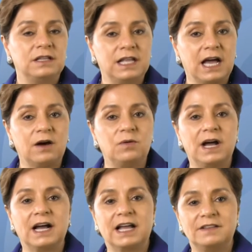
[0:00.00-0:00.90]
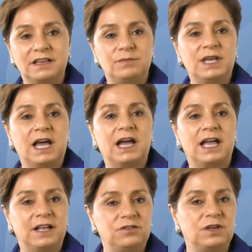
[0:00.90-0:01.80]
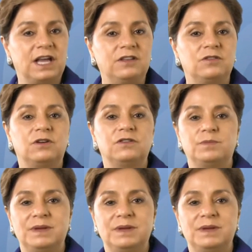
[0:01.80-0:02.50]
Now, academia, educators,